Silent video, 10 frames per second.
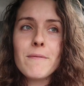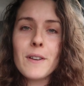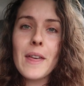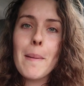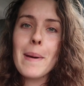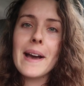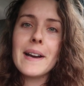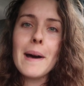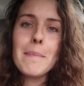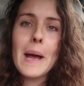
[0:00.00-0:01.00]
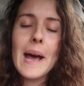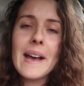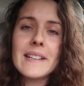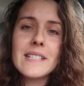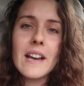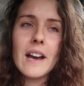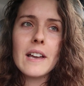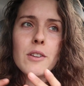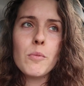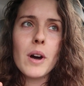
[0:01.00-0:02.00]
fill that back up and uh,
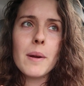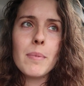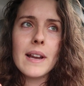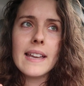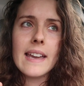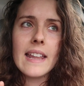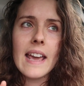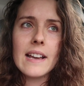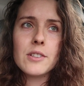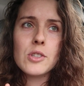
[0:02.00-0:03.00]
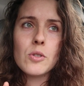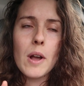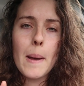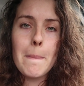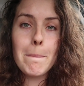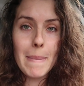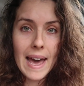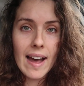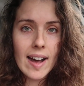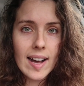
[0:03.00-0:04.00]
you wanna bring an extra
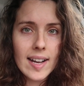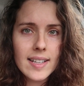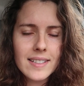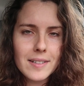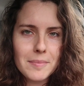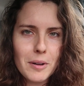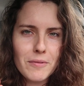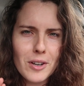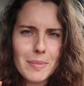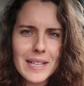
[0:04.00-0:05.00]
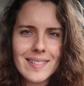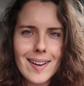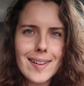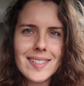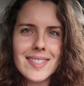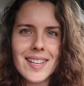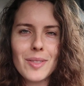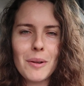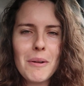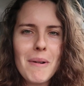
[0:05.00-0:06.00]
bag, preferably not a
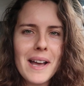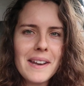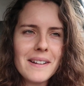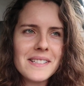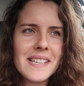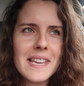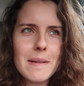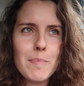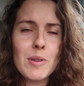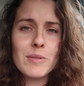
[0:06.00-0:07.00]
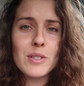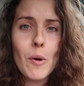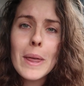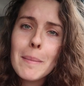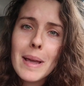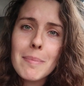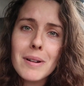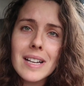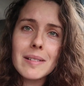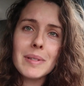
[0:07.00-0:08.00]
see-through one to keep used toilet
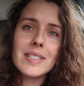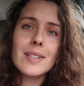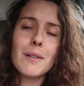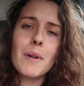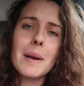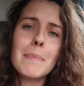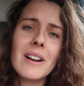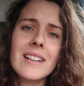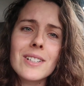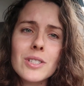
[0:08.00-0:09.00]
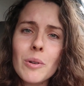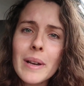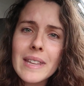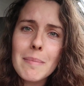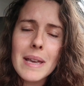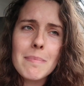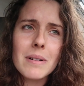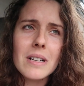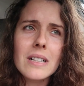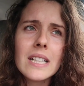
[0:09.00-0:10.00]
paper in because you don't wanna bury your toilet
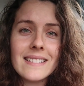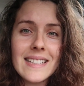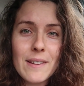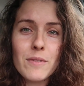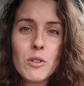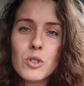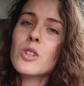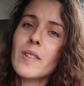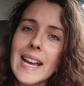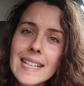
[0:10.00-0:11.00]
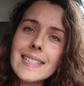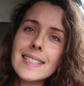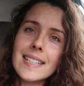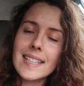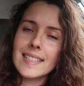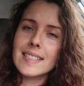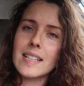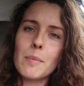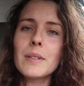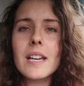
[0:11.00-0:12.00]
paper. Leave no trace is
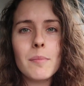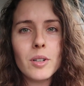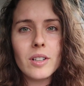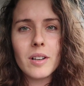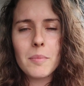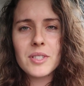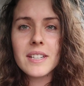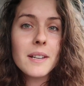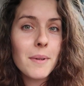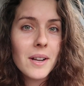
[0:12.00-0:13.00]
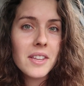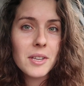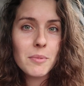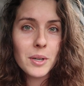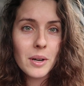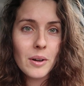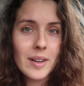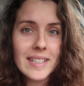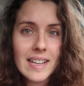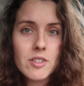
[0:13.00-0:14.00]
applicable almost anywhere that you will go
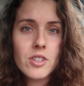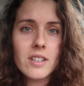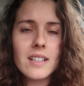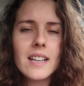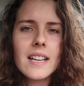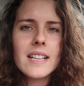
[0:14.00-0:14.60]
in nature.